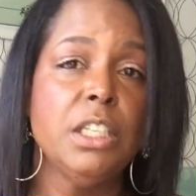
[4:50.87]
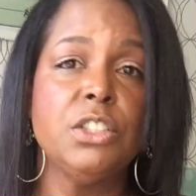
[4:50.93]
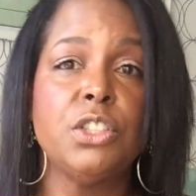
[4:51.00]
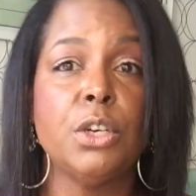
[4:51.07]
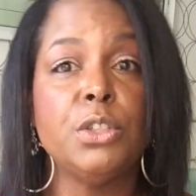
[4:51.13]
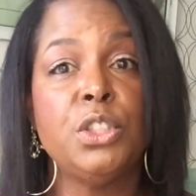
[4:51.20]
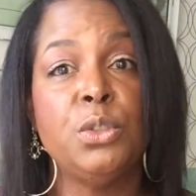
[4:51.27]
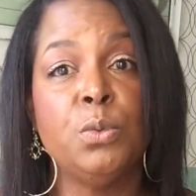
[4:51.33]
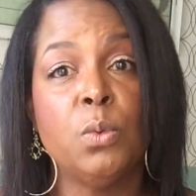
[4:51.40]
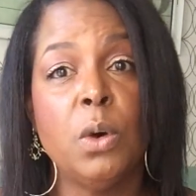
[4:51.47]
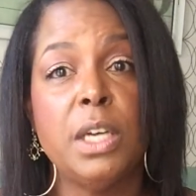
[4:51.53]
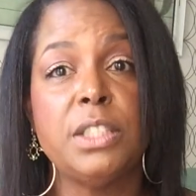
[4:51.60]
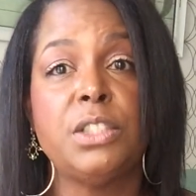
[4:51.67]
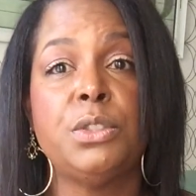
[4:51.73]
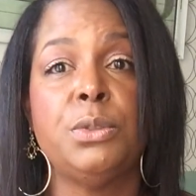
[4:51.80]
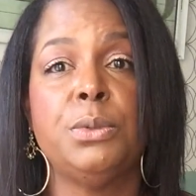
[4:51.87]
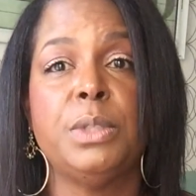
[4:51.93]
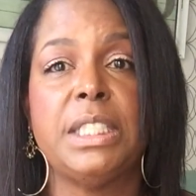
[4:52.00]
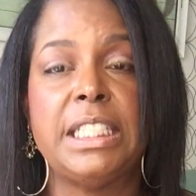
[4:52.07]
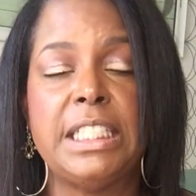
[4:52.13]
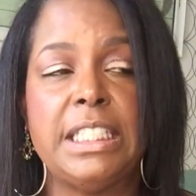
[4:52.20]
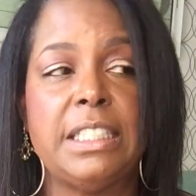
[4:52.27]
So you want to
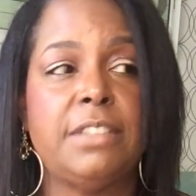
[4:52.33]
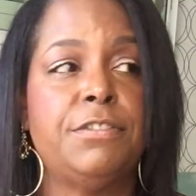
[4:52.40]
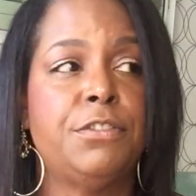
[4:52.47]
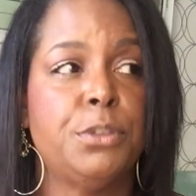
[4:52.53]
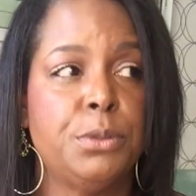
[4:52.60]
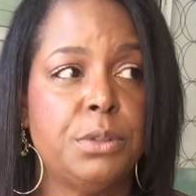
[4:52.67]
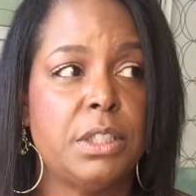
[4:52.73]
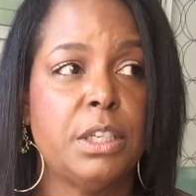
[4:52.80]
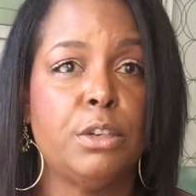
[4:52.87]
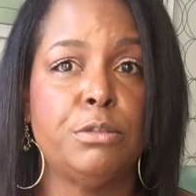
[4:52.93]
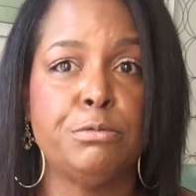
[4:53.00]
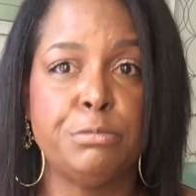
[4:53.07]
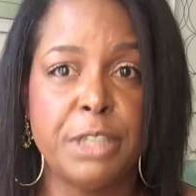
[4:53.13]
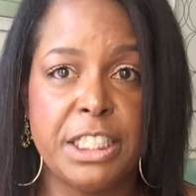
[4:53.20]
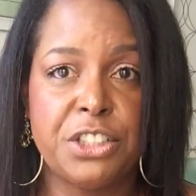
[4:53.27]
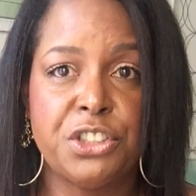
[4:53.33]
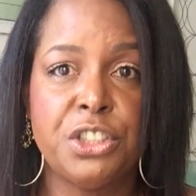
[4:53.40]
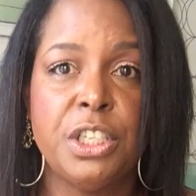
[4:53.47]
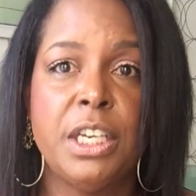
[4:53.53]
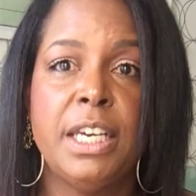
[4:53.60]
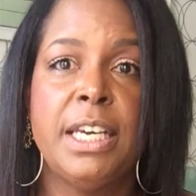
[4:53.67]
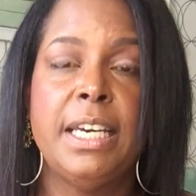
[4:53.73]
eat foods that are rich